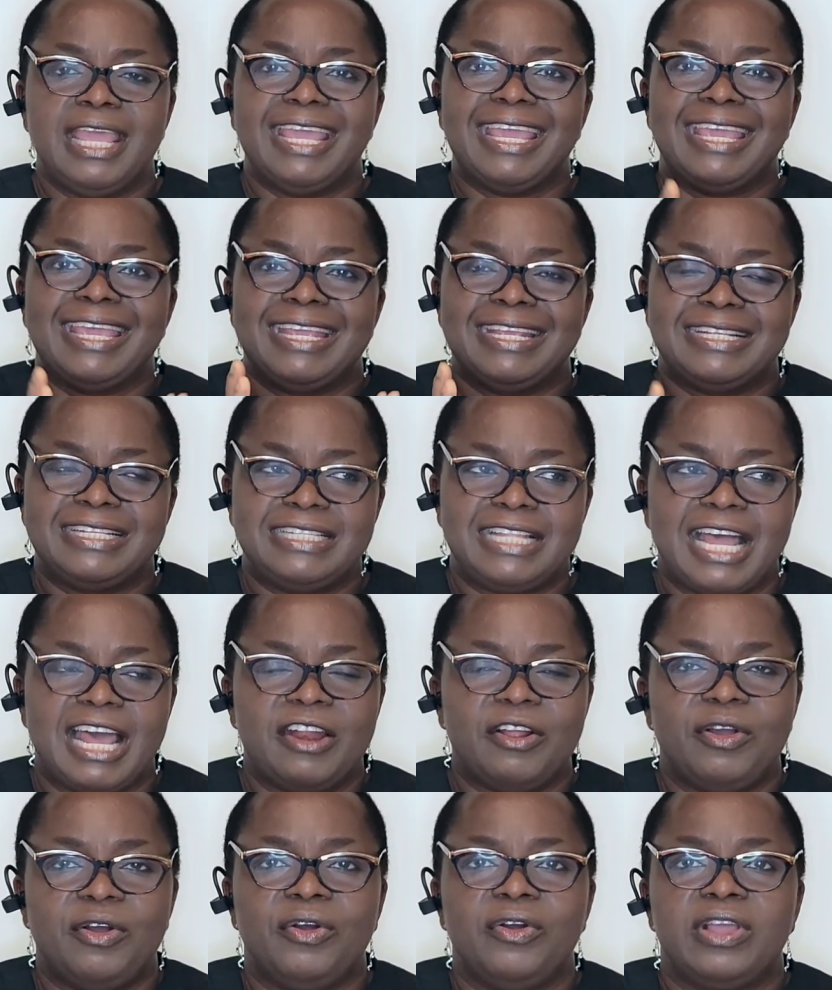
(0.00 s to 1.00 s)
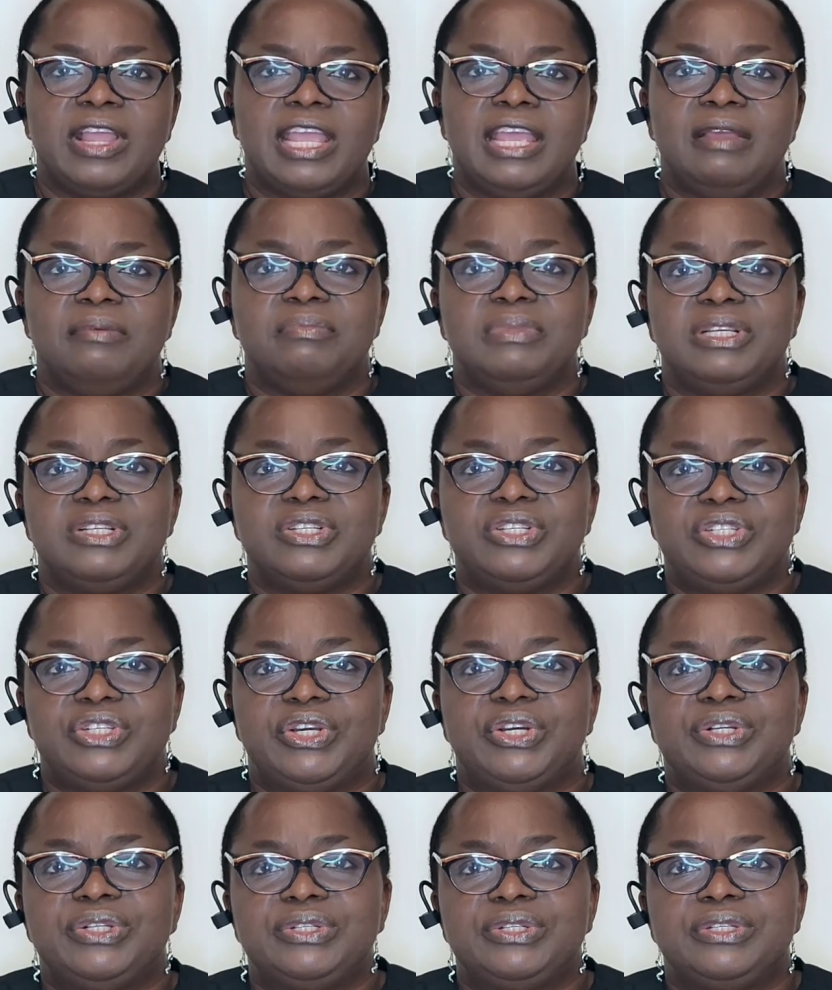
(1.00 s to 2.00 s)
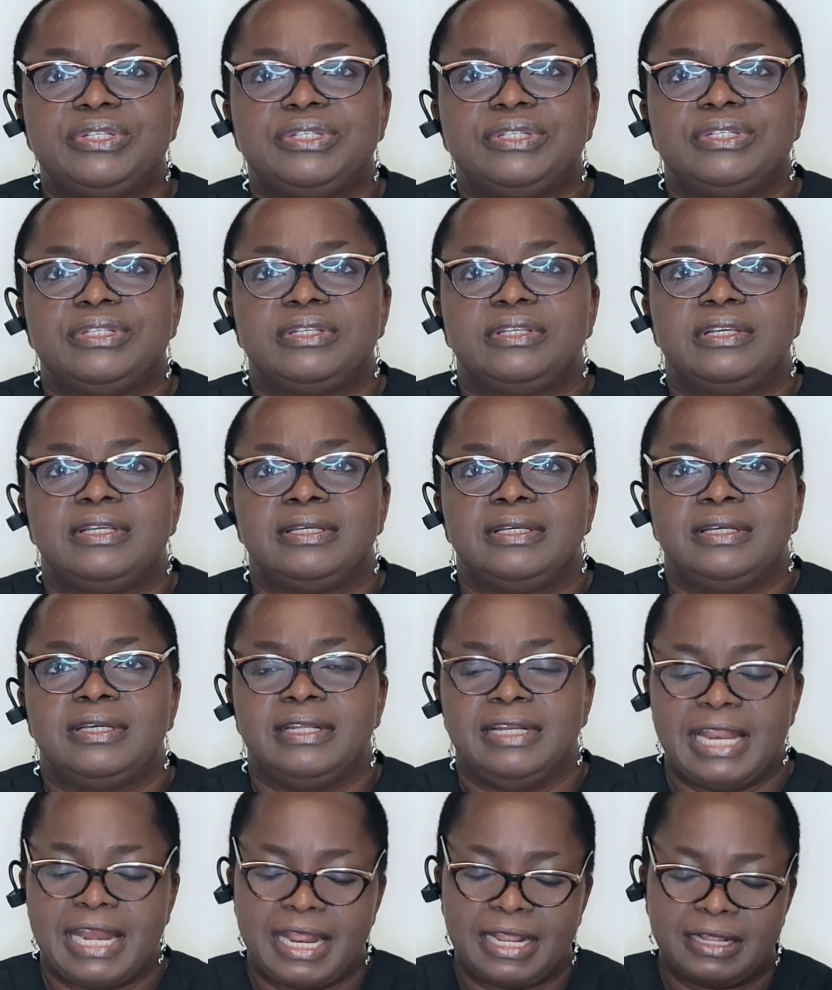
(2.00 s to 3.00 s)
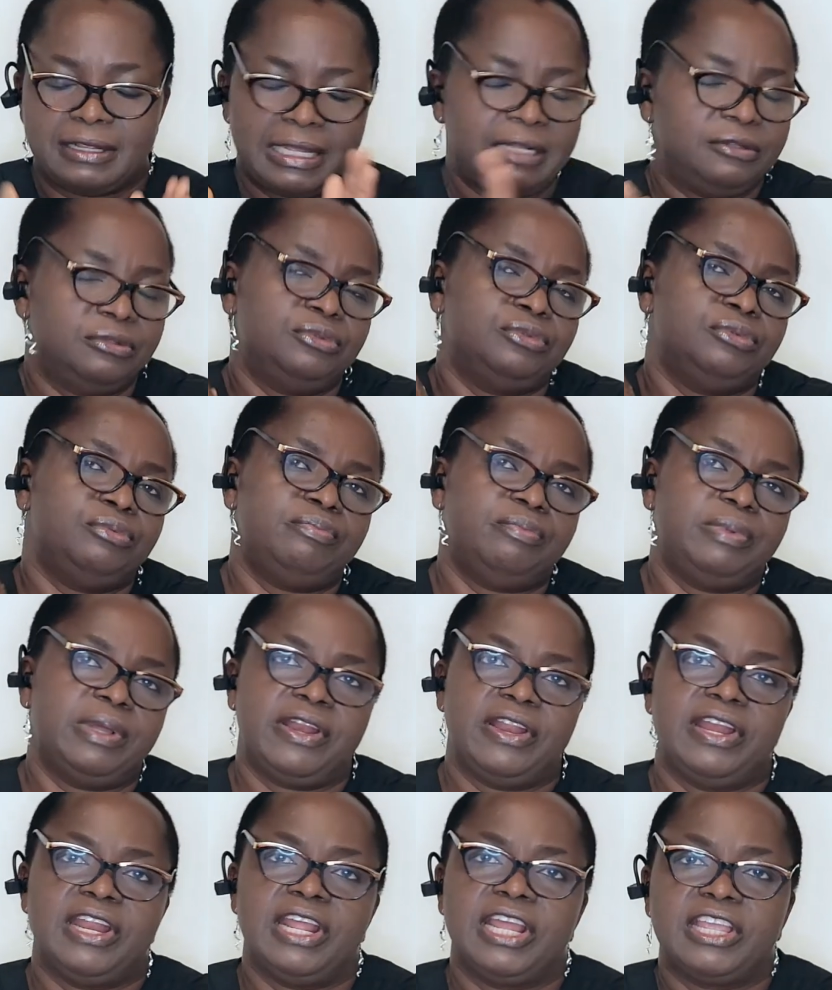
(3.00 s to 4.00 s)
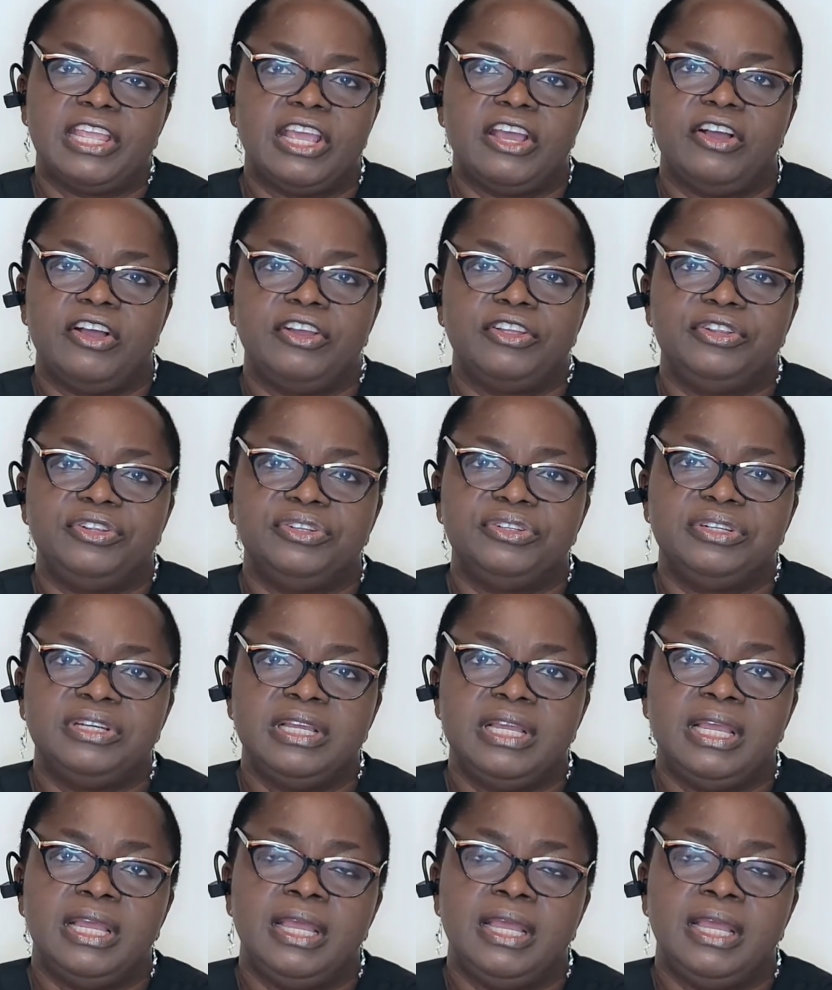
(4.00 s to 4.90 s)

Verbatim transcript: Is that okay, Miss Jones, that I can do perineal care on you?